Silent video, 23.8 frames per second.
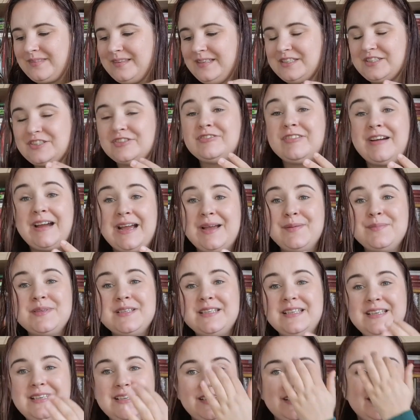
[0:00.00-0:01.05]
describes
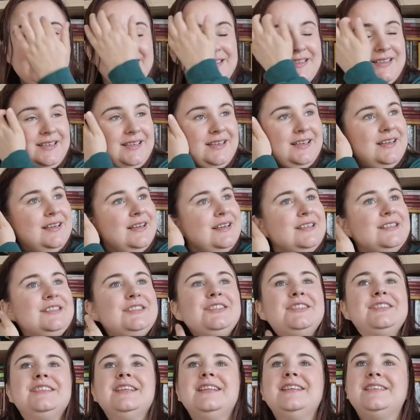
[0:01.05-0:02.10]
here a
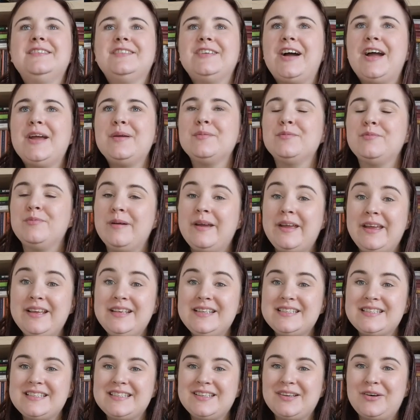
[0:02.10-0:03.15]
certain time
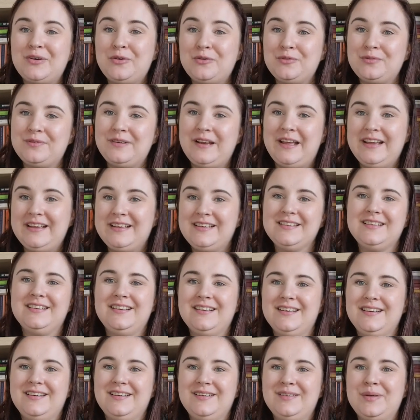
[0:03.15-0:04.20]
waste of like
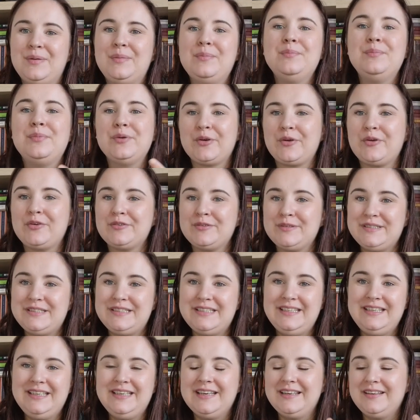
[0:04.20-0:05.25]

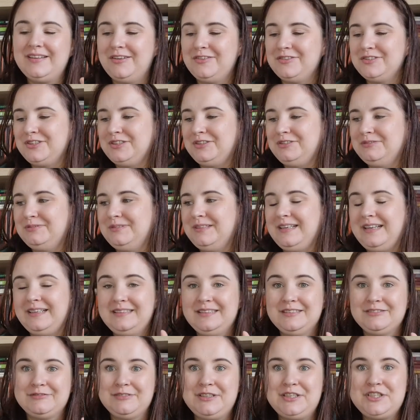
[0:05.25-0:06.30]
bureaucracy and also like
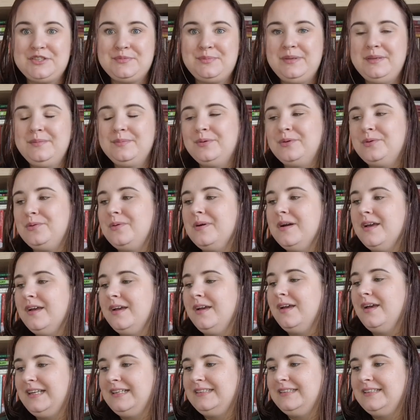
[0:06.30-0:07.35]
the rich people
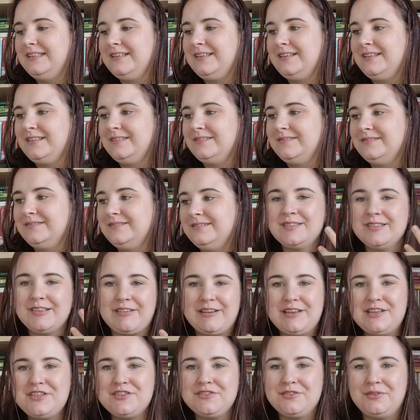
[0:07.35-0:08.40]
and their
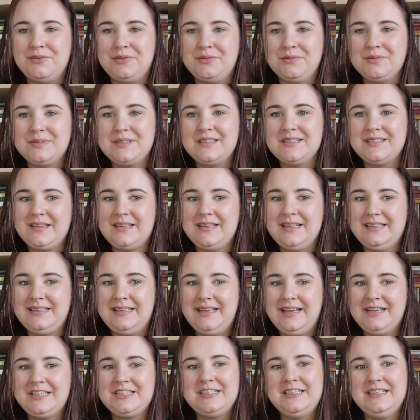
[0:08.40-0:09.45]
rituals that
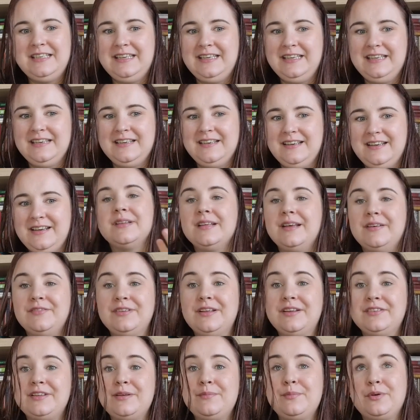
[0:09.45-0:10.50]
actually have
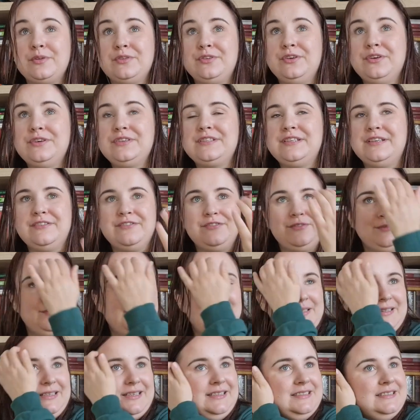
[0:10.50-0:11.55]
nothing productive,
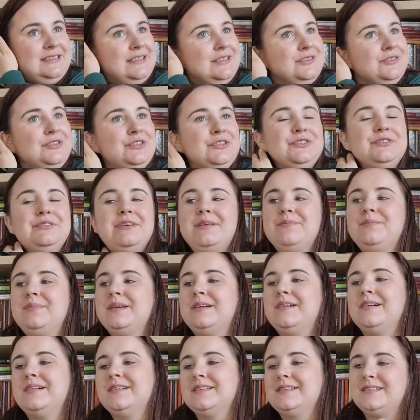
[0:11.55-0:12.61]
but they still do it
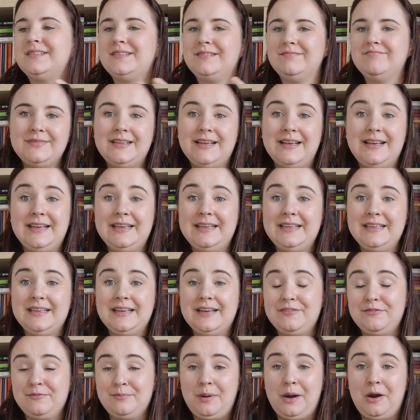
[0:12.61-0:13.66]
because they
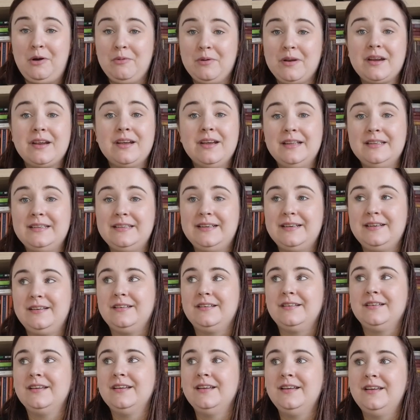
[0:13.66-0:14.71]
have power and
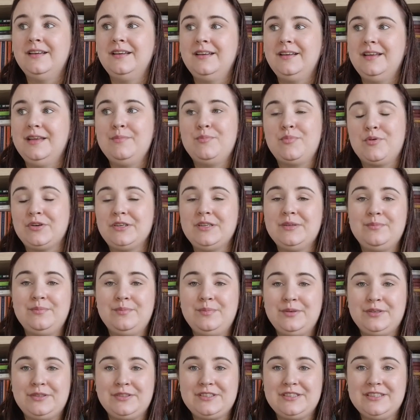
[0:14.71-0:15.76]
they're important
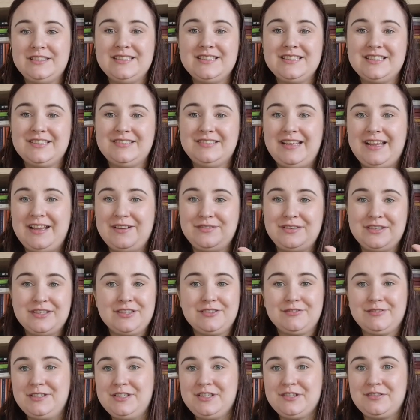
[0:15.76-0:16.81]
persons, so they have
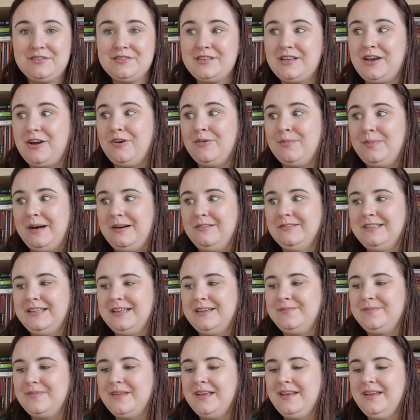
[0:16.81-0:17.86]
these rituals all about
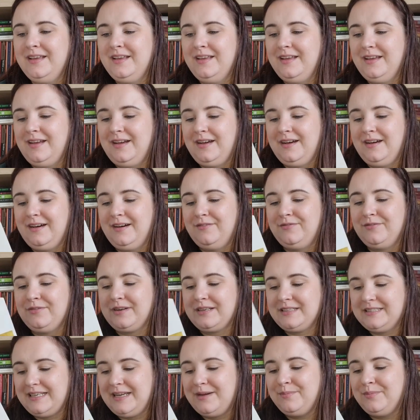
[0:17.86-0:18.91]
them. For
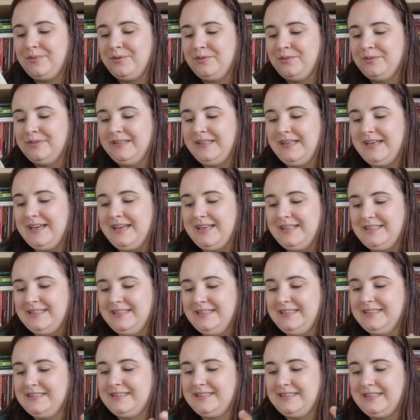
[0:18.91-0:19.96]
example, that
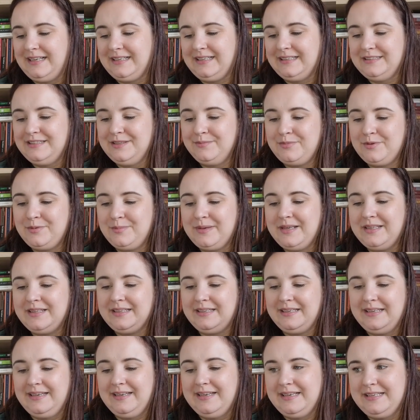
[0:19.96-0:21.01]
he's like a diplomat
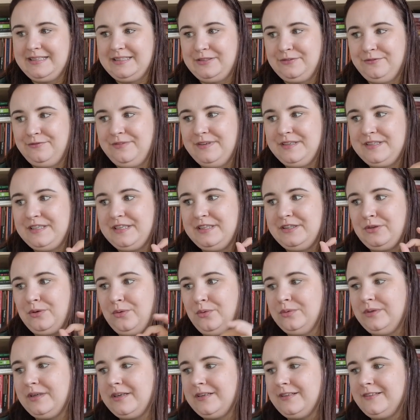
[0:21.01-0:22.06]
and he has to visit
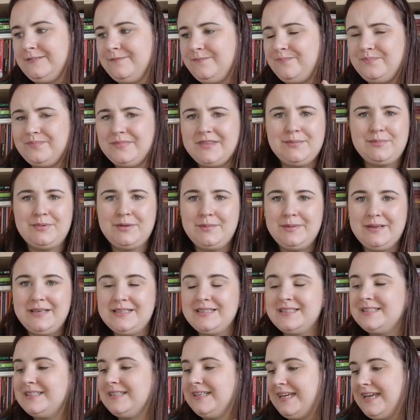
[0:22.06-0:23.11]
other
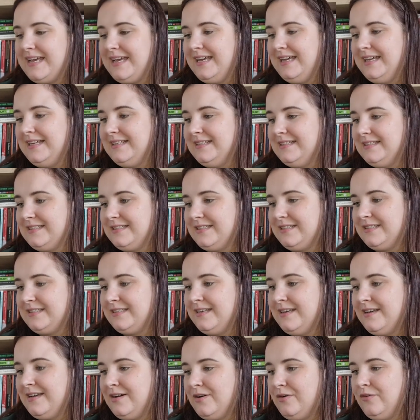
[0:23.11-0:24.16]
diplomats and
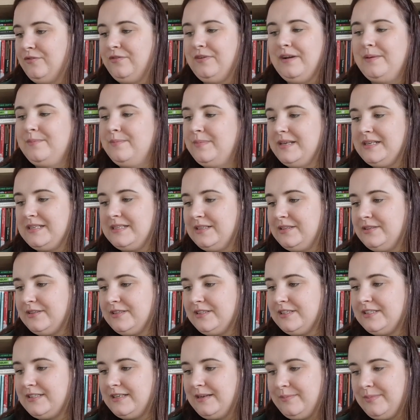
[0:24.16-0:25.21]
of
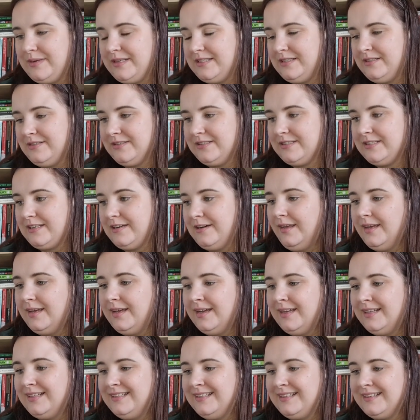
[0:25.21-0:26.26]
ambassadors,
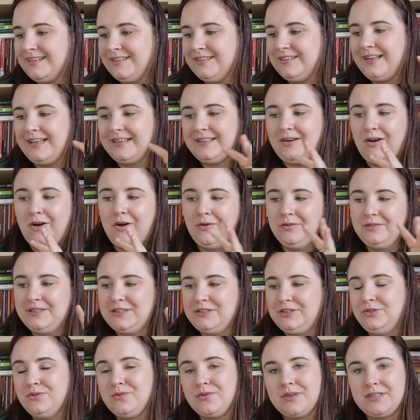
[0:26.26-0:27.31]
and there are like all of
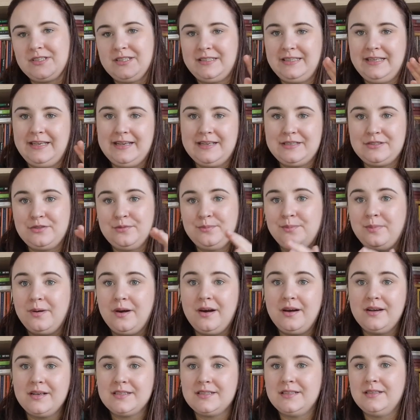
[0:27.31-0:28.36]
these doors that he has to
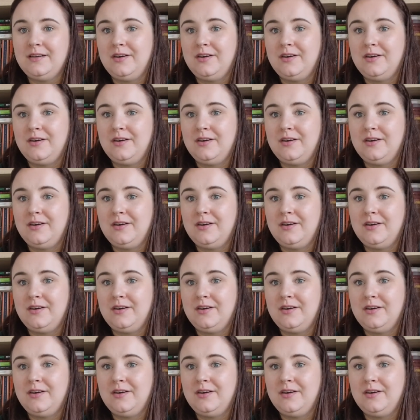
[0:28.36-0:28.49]
pass